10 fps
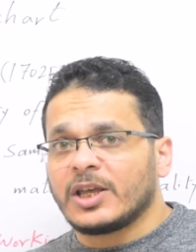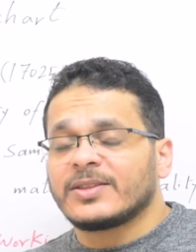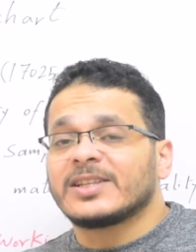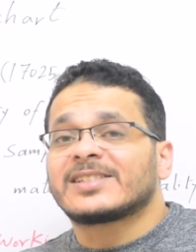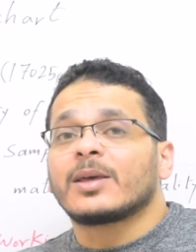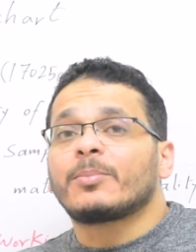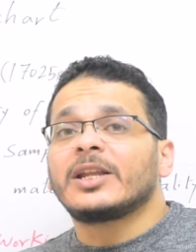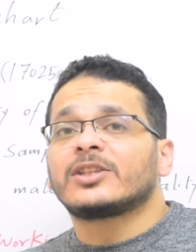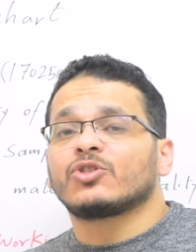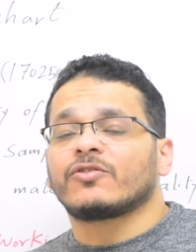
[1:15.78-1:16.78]
the
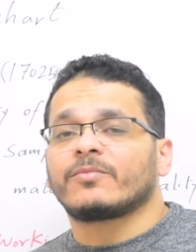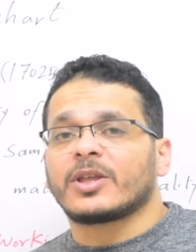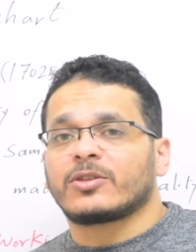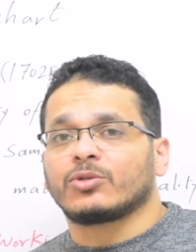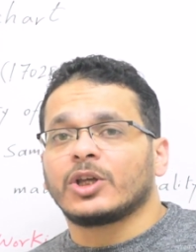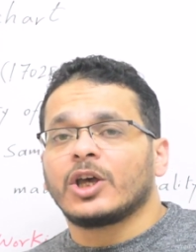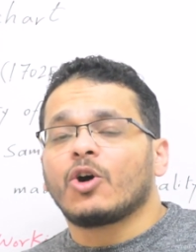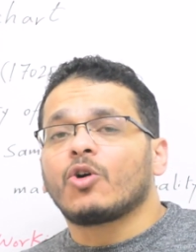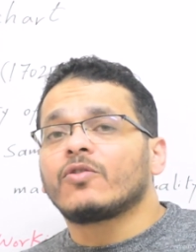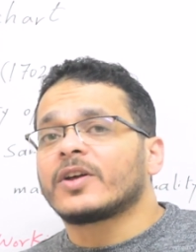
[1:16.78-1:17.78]
stability of method
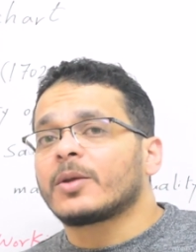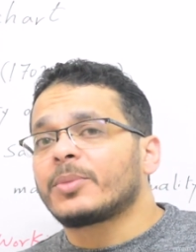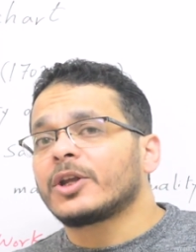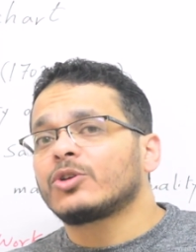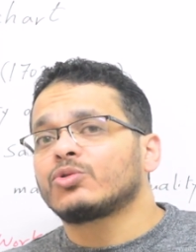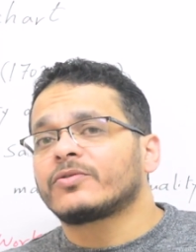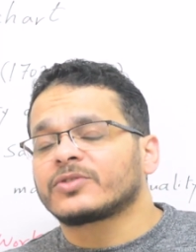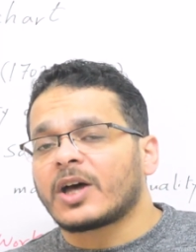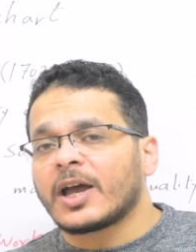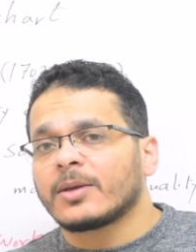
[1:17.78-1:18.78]
over a period of
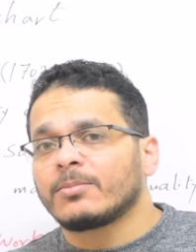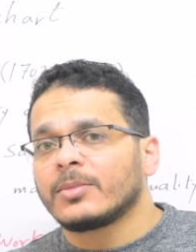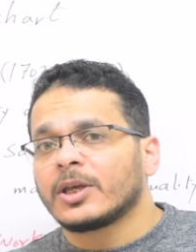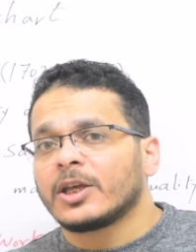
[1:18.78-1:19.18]
time,